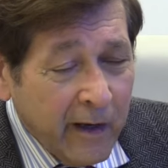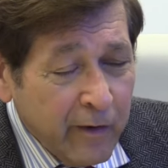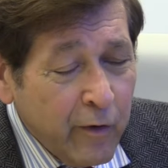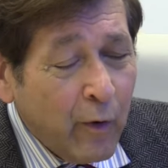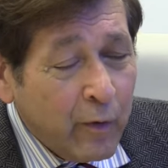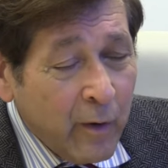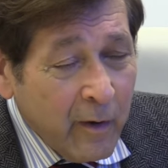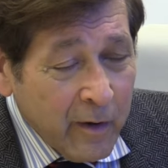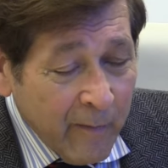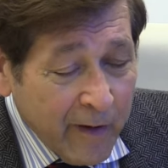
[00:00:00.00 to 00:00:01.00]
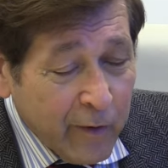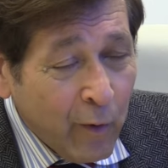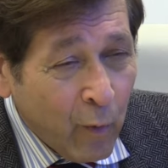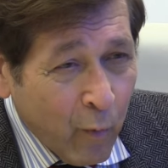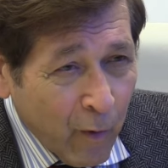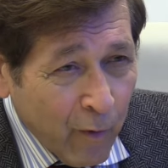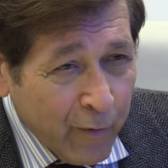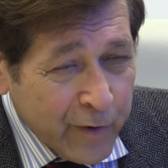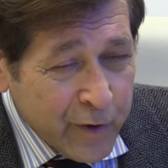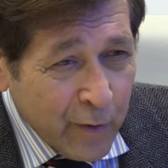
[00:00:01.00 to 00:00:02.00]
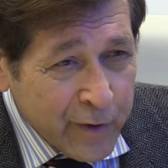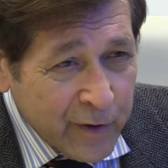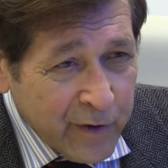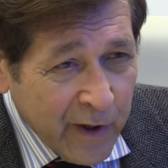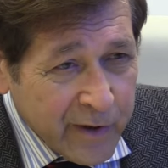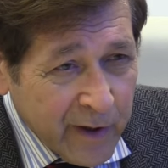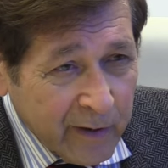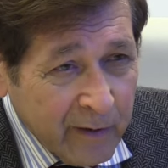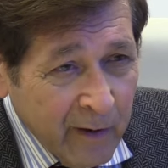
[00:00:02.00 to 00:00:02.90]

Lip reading: your world that you're suggesting?